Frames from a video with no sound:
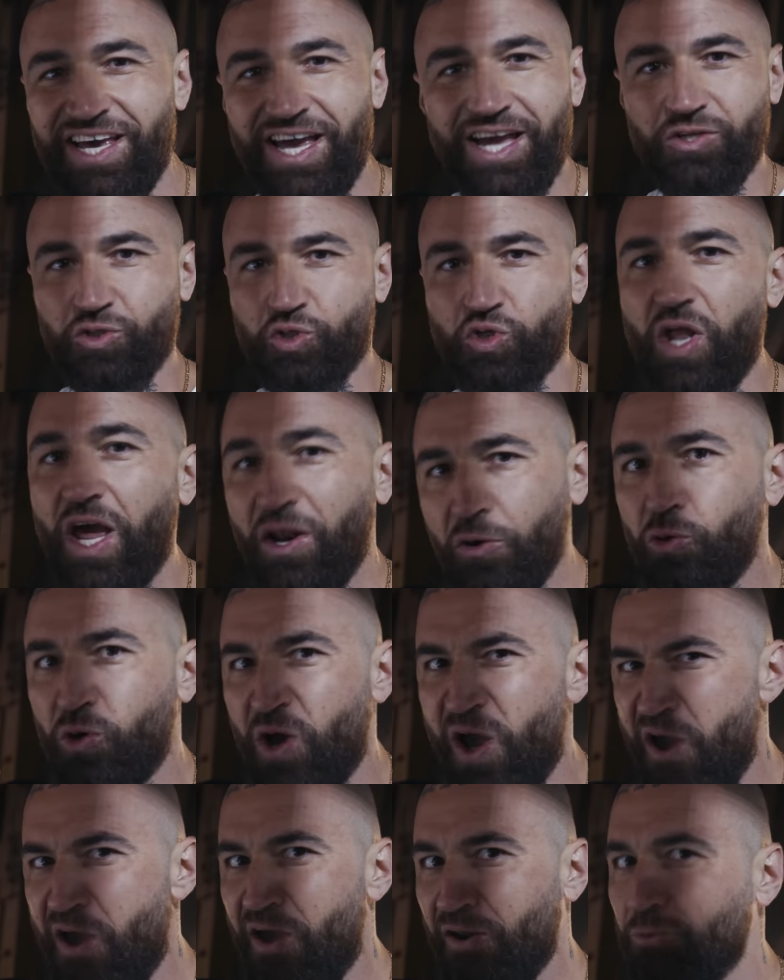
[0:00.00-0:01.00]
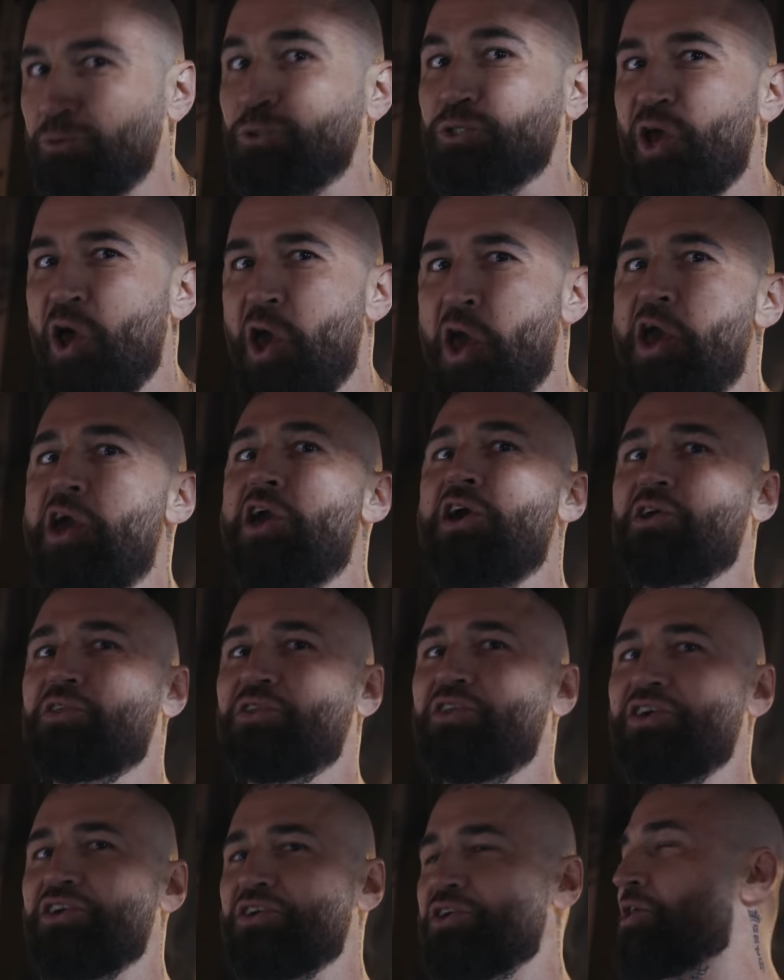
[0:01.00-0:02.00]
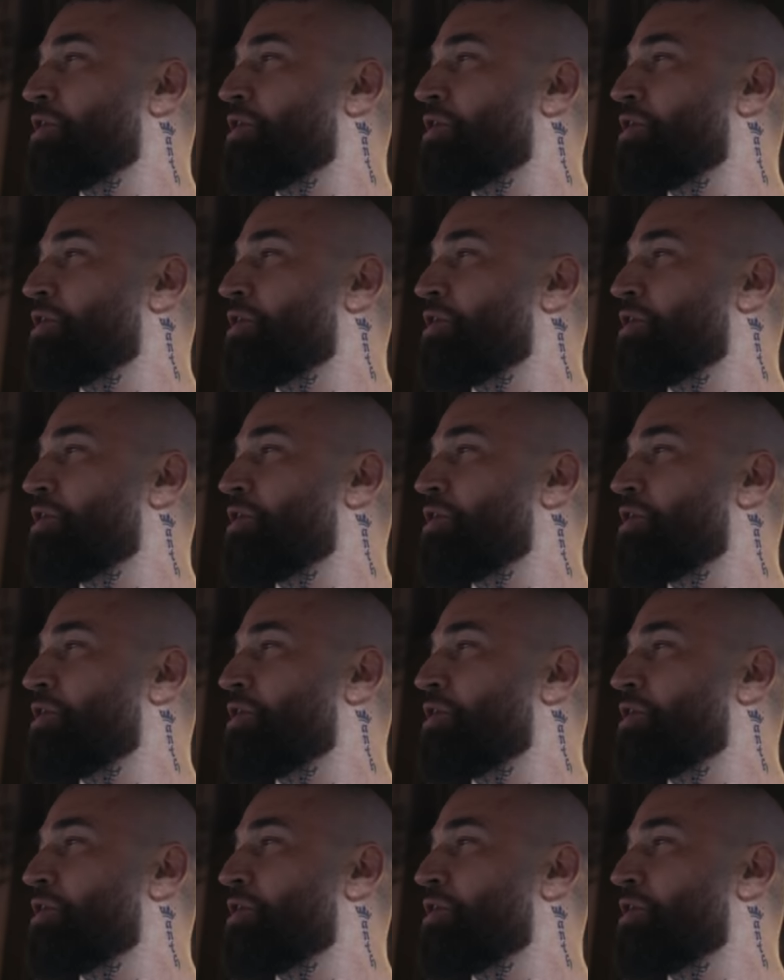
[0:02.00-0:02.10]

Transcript: And it looks hectic, you